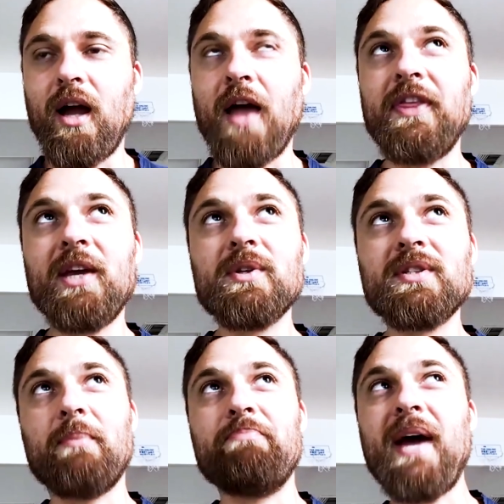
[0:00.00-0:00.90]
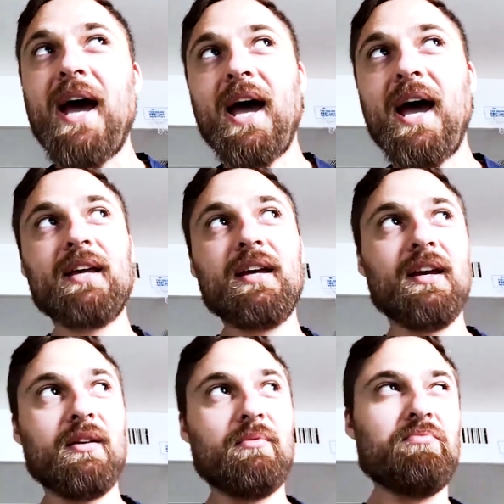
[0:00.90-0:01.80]
I think it was the back
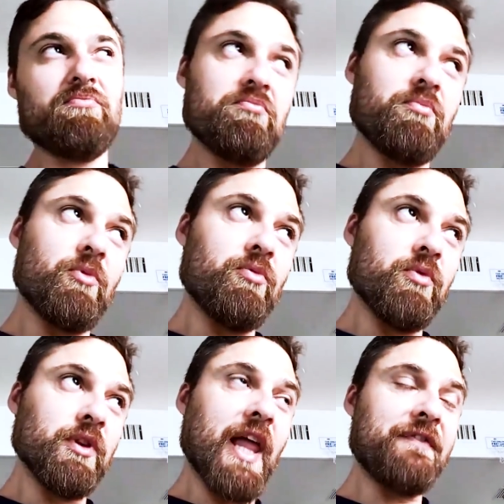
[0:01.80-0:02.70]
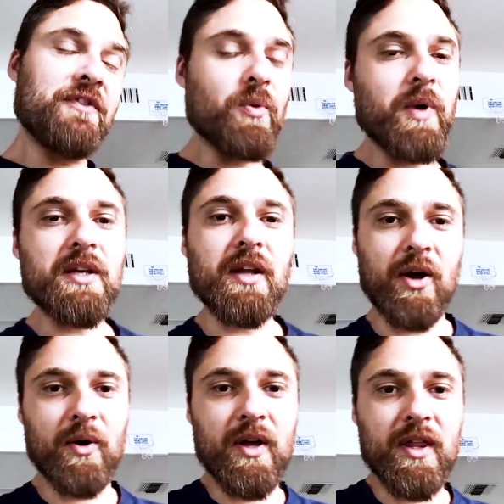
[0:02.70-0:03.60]
left
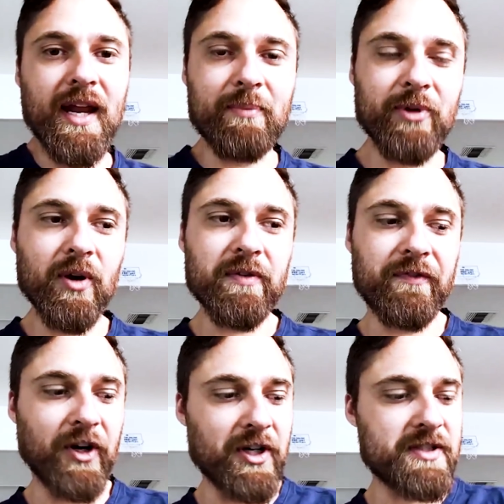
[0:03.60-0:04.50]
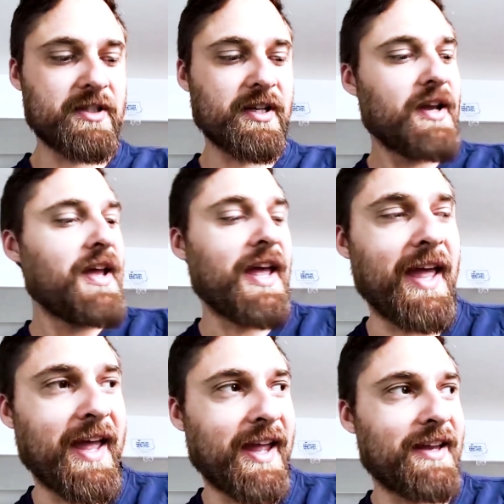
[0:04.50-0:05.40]
window that I broke first.
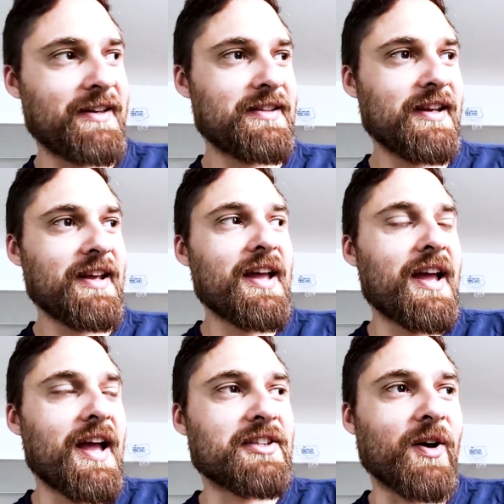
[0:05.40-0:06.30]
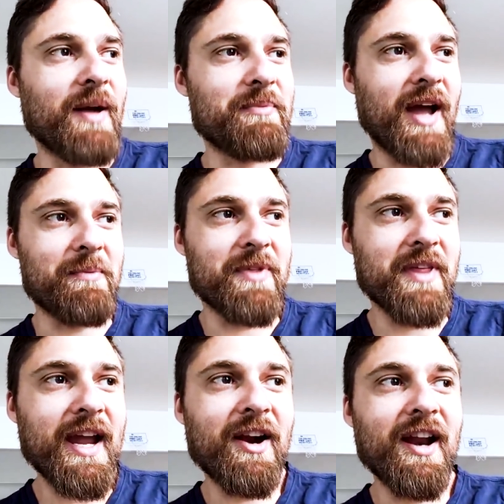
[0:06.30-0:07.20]
And so I'm
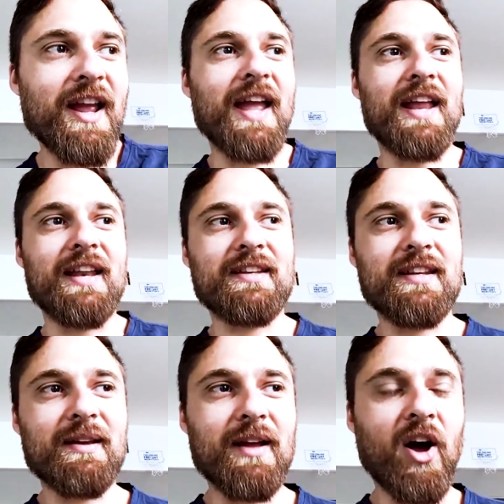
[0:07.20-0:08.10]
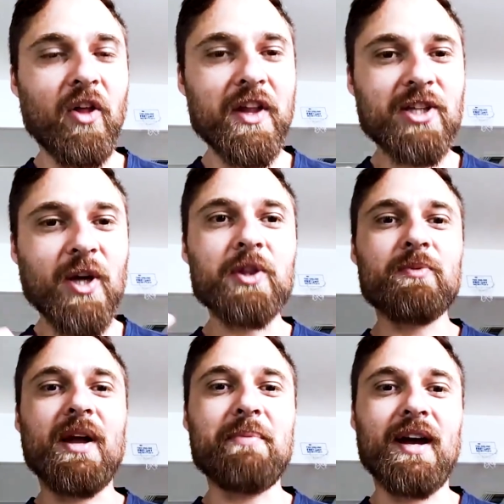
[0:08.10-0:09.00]
there, and all that's going through
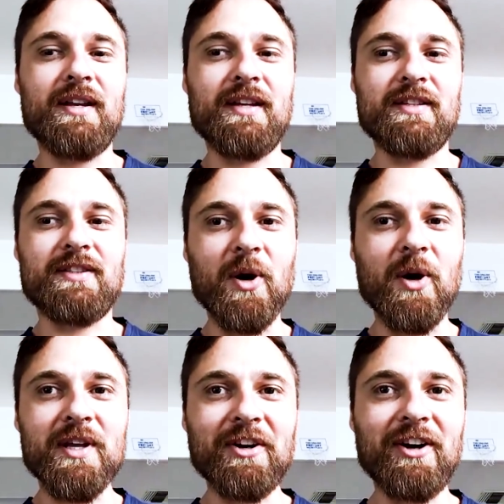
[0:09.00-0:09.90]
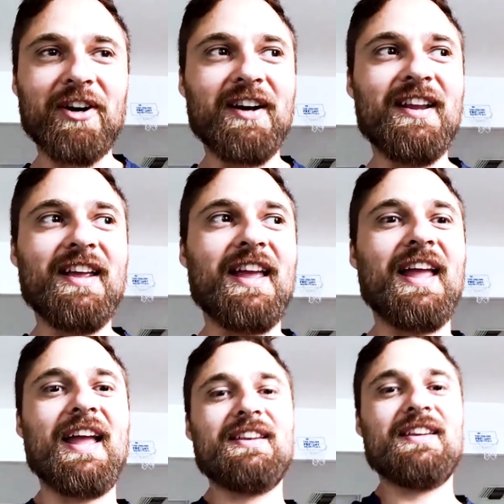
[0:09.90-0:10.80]
my mind is don't get hurt
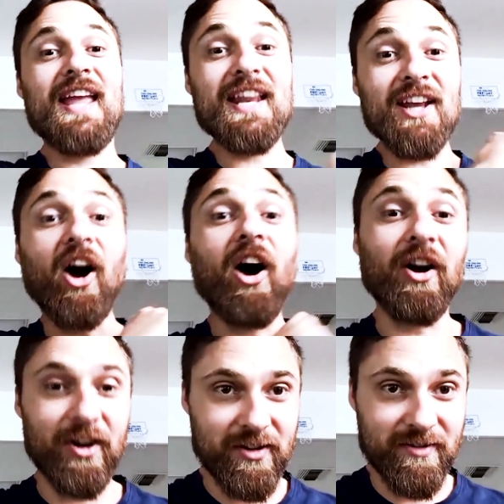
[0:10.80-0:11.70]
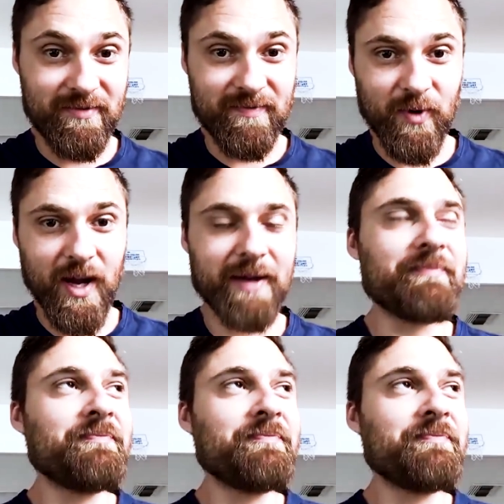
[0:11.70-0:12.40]
and hit it hard, right?